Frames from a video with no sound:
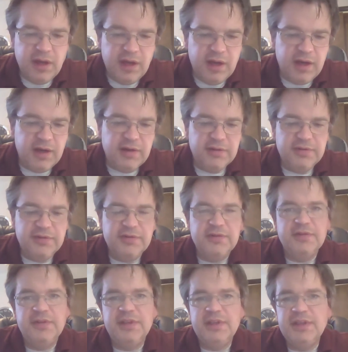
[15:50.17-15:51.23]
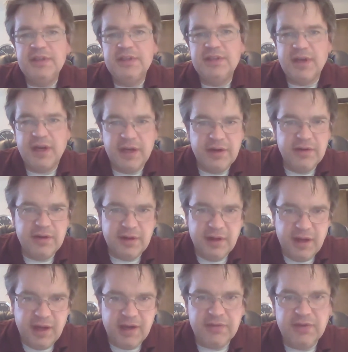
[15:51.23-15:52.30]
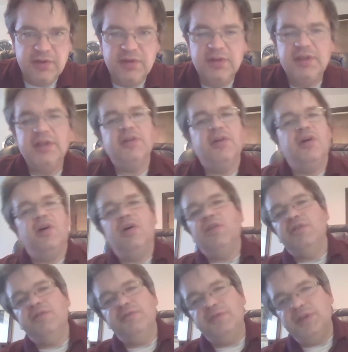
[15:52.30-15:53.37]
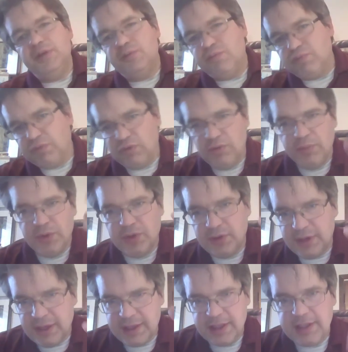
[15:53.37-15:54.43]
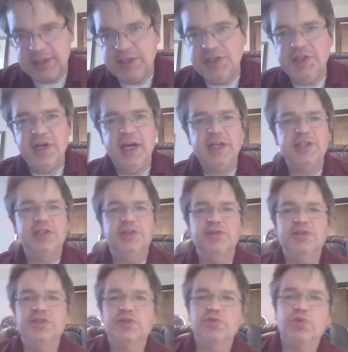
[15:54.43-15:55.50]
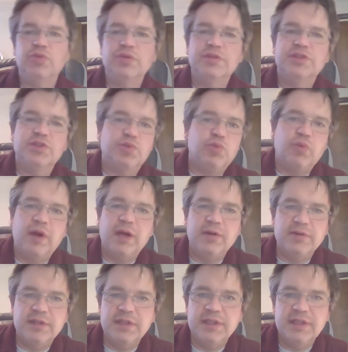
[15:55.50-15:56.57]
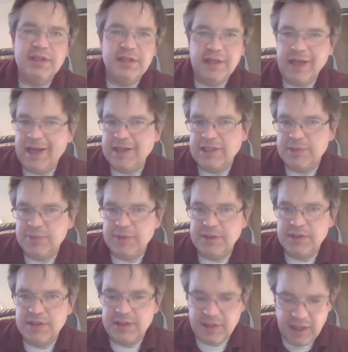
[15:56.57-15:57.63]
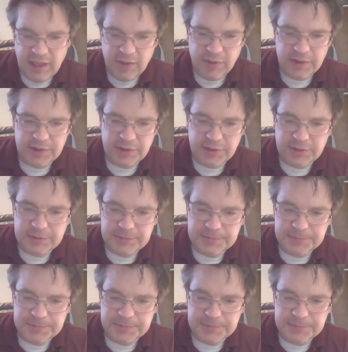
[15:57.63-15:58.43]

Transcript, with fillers: of the entire novel and all of the rumor and conjecture surrounding Gatsby's character.